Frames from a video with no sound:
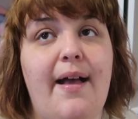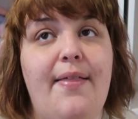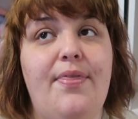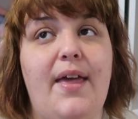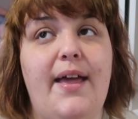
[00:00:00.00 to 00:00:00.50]

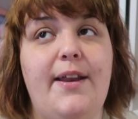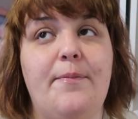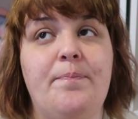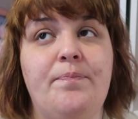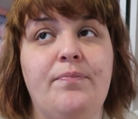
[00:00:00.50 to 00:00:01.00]
And
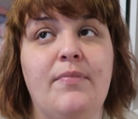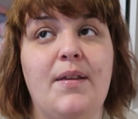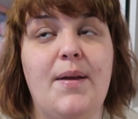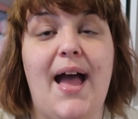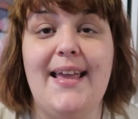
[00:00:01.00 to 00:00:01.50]
then
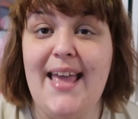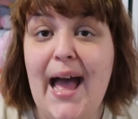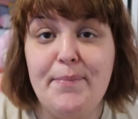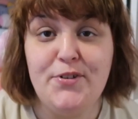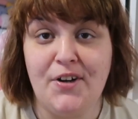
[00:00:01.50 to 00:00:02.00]
I
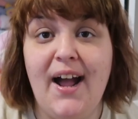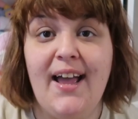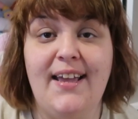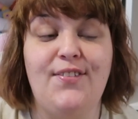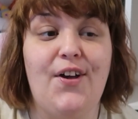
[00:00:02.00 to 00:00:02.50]
kept
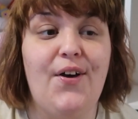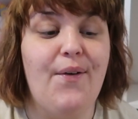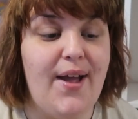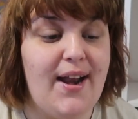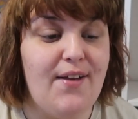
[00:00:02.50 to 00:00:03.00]
trying
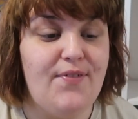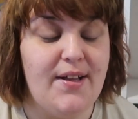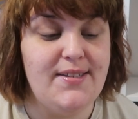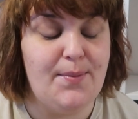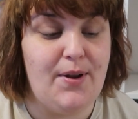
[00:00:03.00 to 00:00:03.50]
though, and I
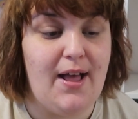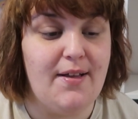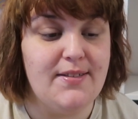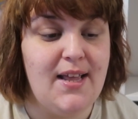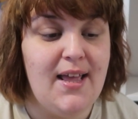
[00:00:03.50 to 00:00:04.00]
found someone
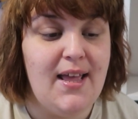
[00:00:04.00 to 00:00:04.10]
else,